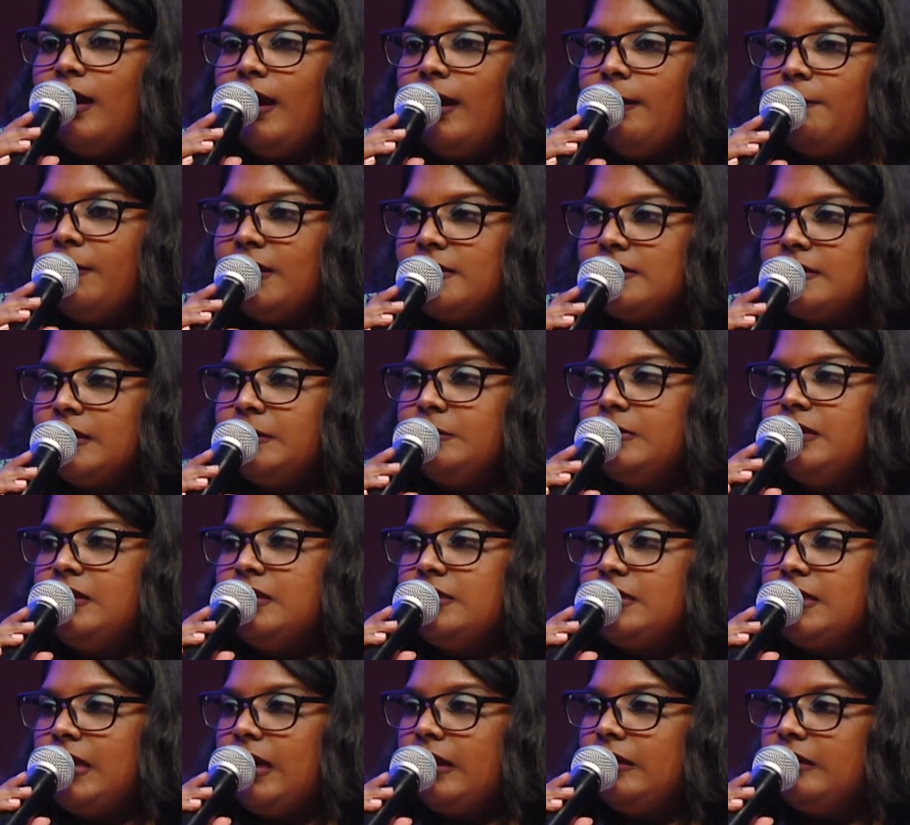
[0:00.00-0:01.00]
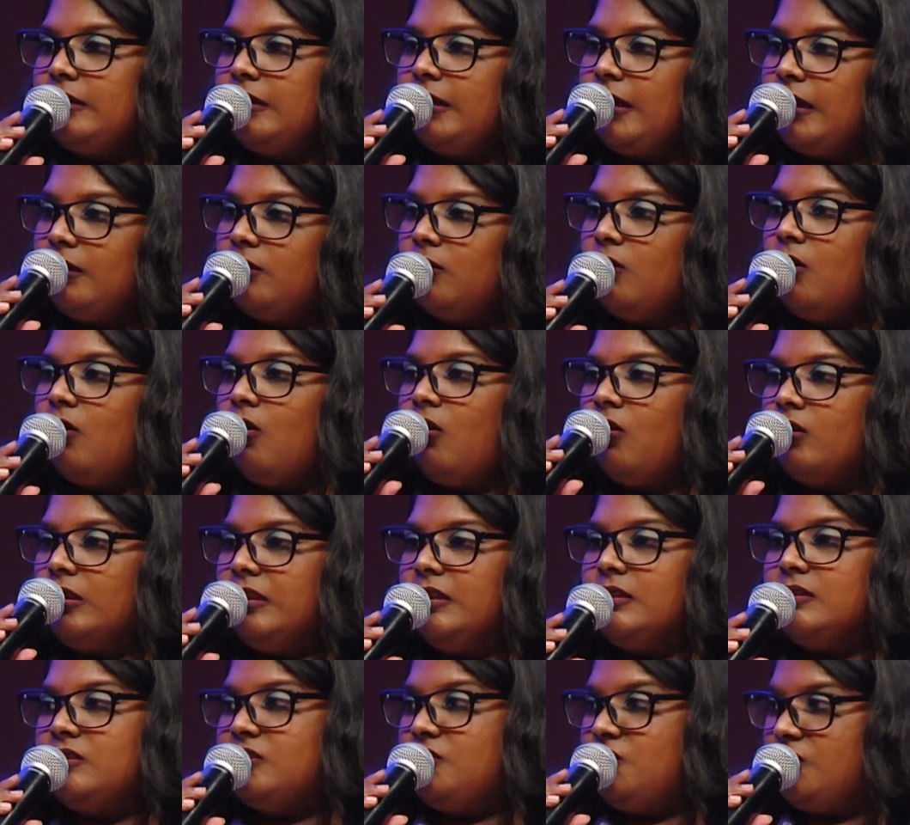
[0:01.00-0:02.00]
MSMEs can get on
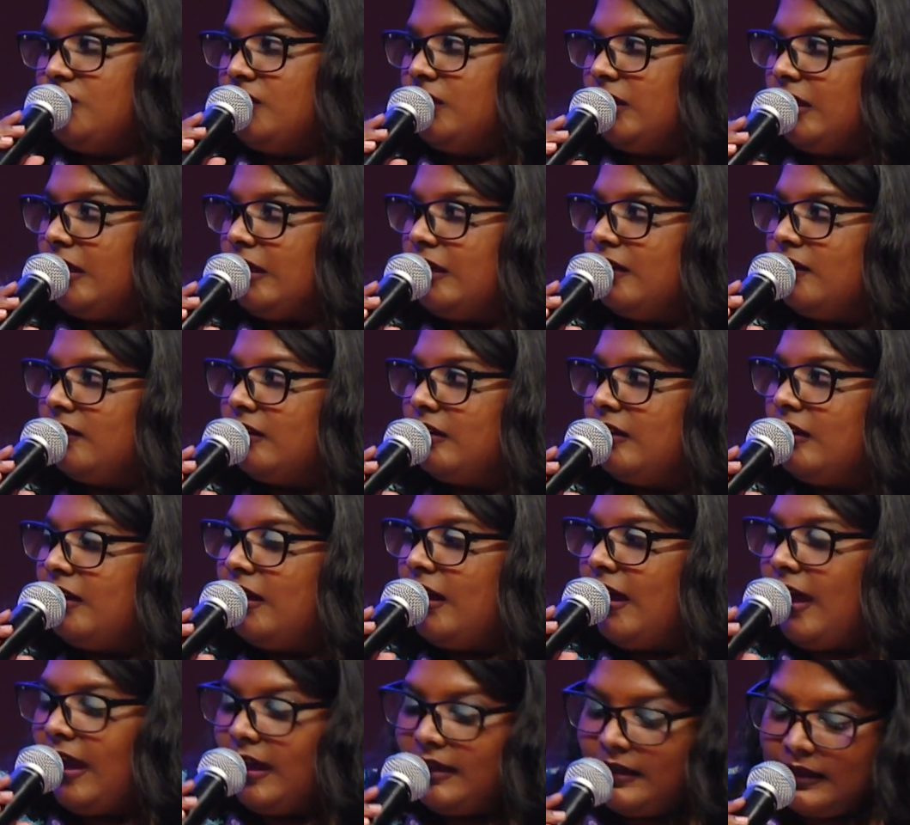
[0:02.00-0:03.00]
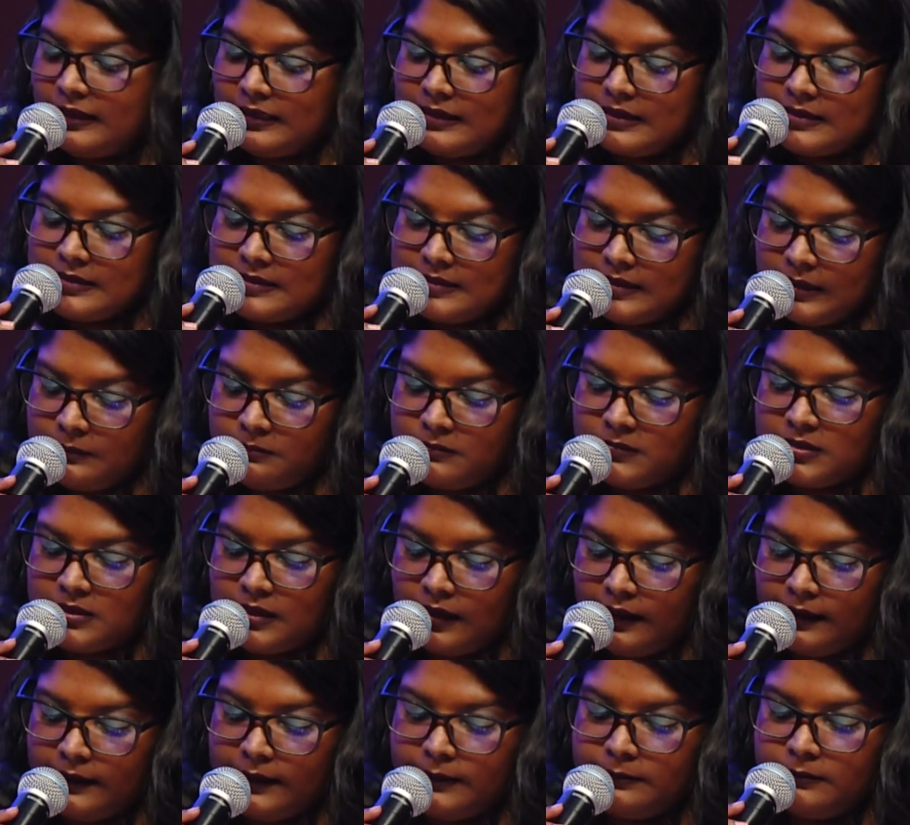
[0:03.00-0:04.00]
this journey and at the same
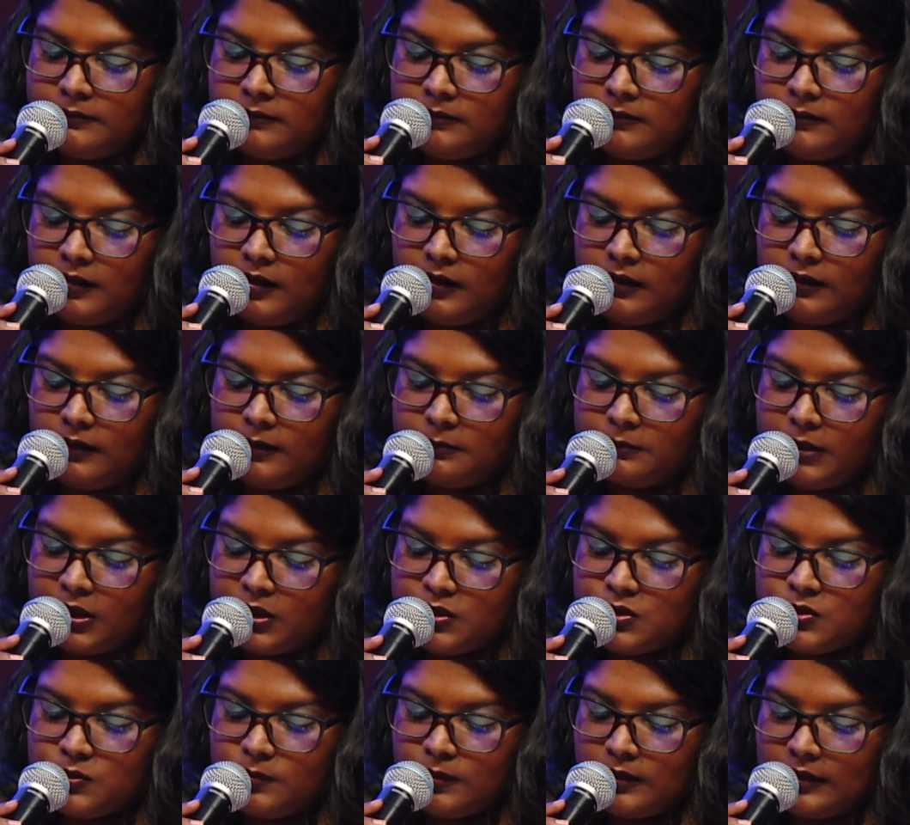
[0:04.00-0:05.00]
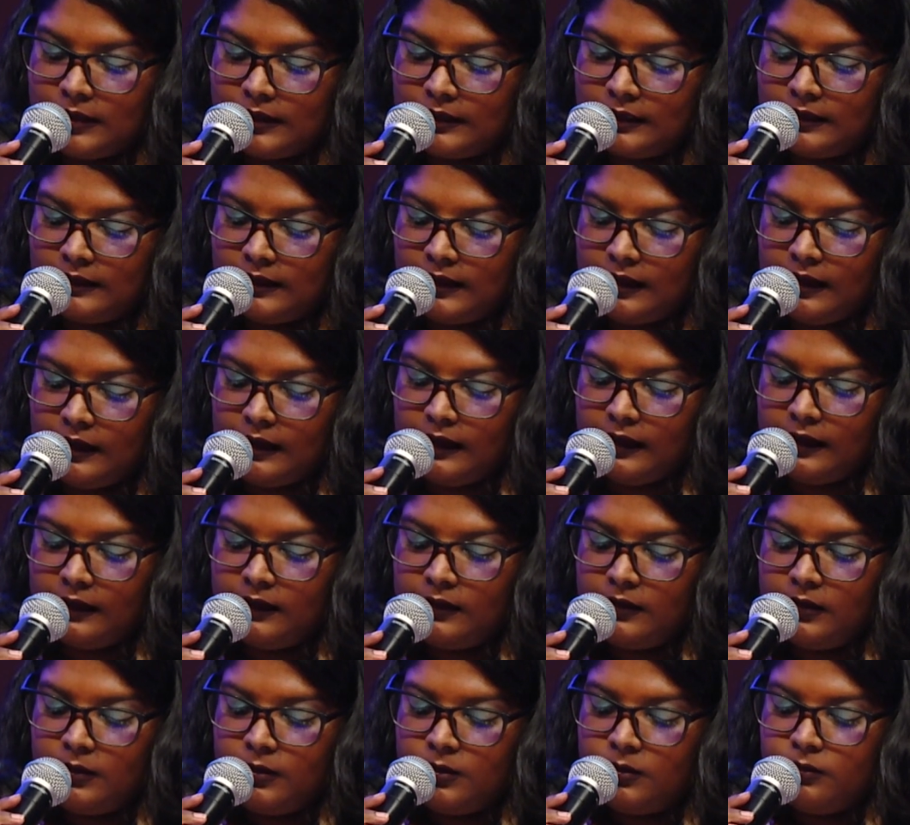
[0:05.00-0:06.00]
time make sure that they
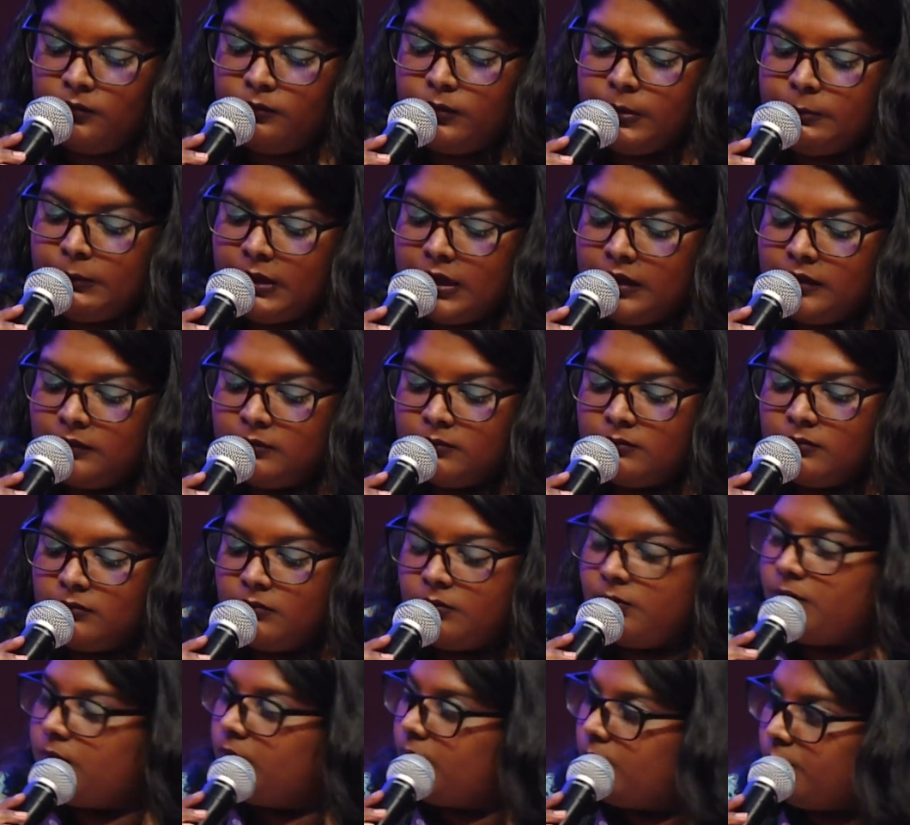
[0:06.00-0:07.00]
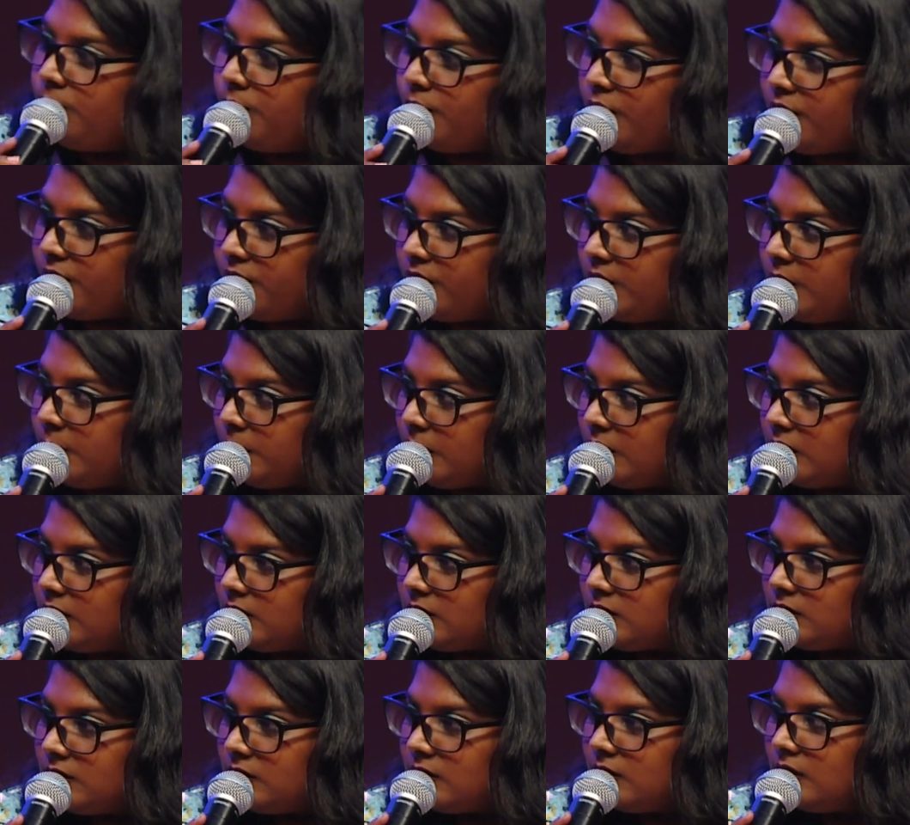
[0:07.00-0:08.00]
remain
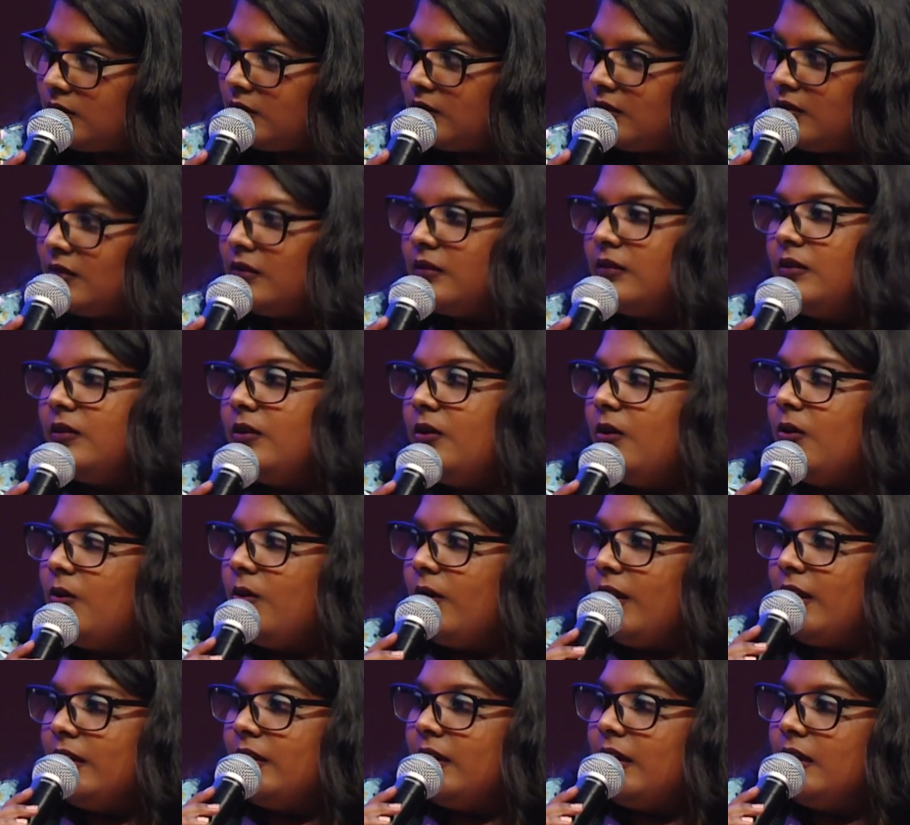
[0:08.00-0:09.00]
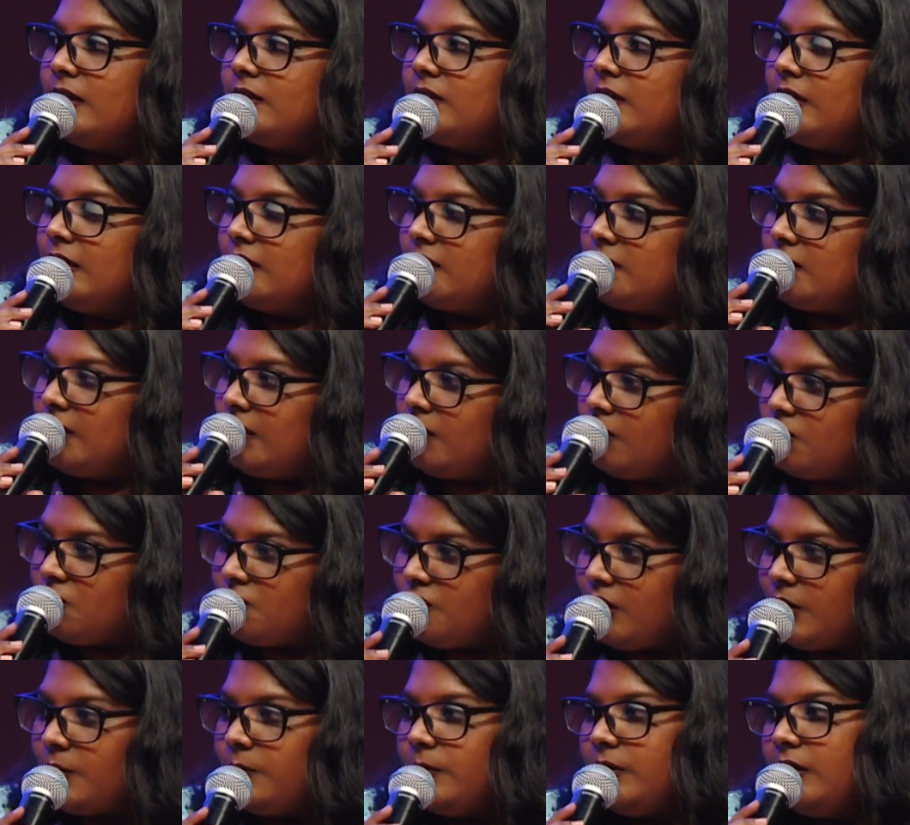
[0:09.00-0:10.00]
profitable, and they stay on
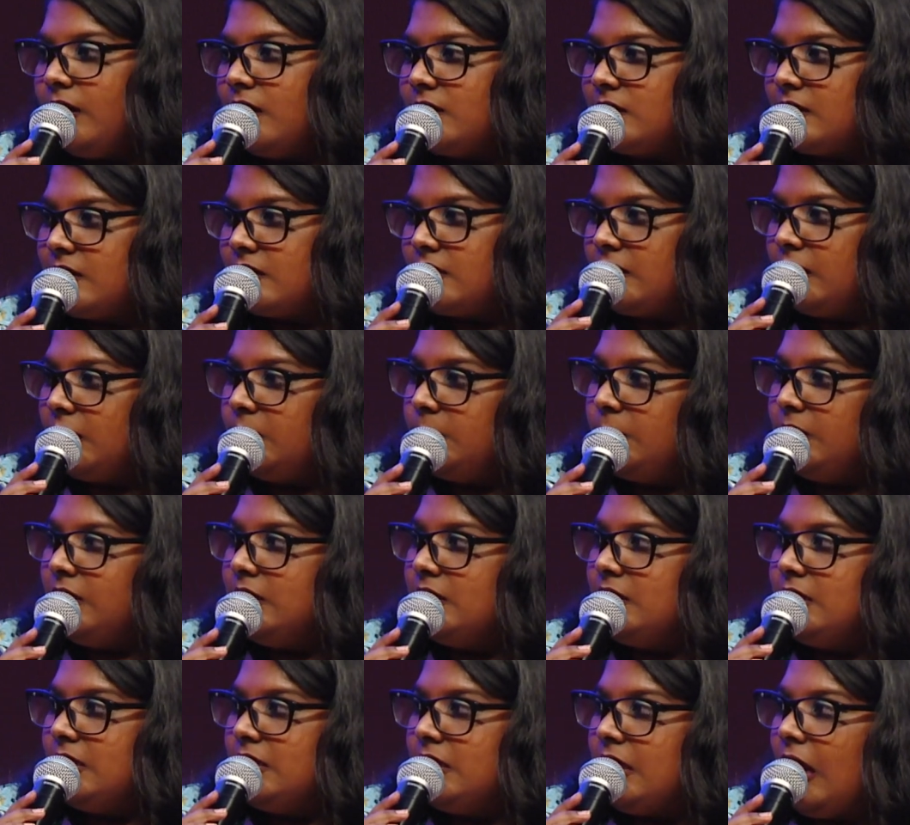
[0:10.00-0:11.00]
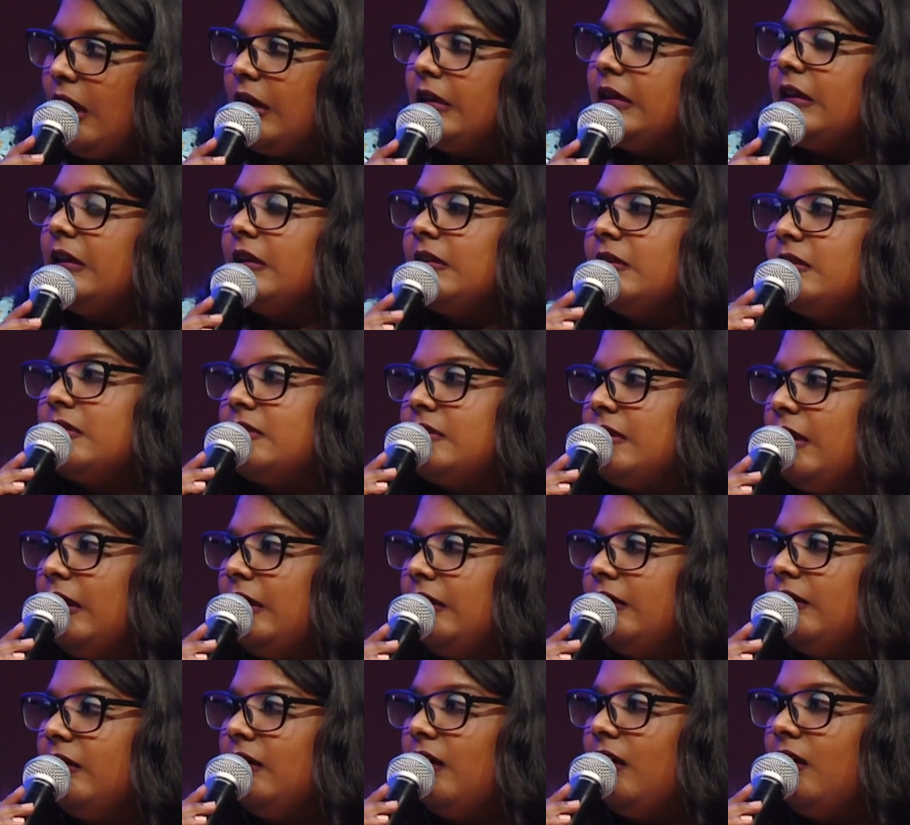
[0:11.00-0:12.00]
track with their sustainability targets
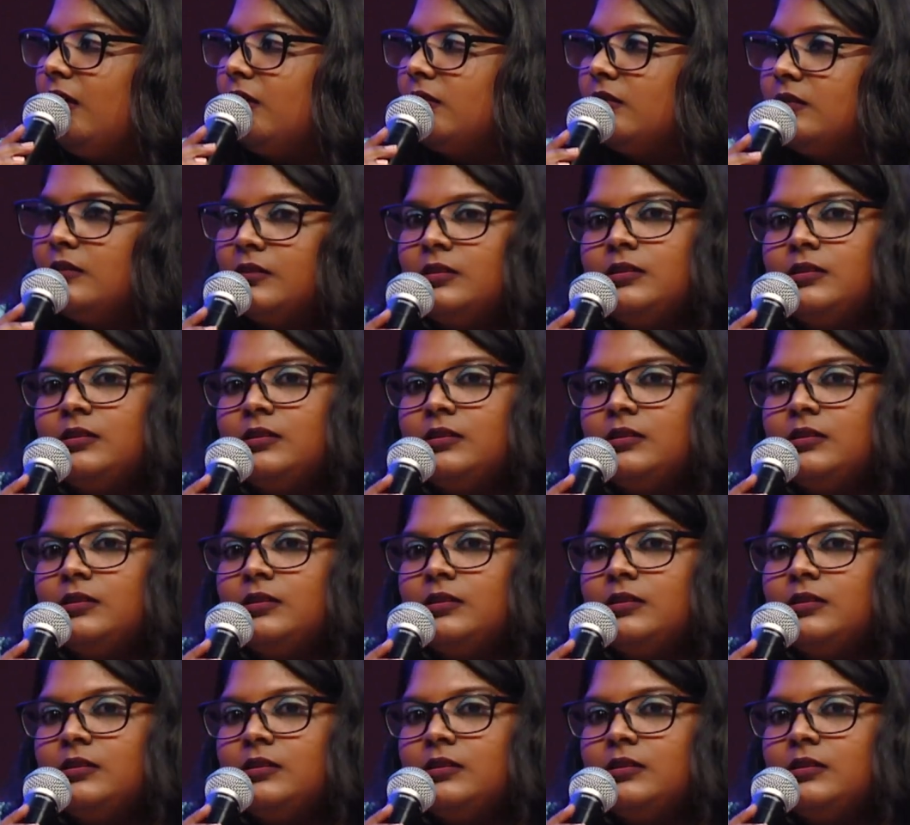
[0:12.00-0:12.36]
and,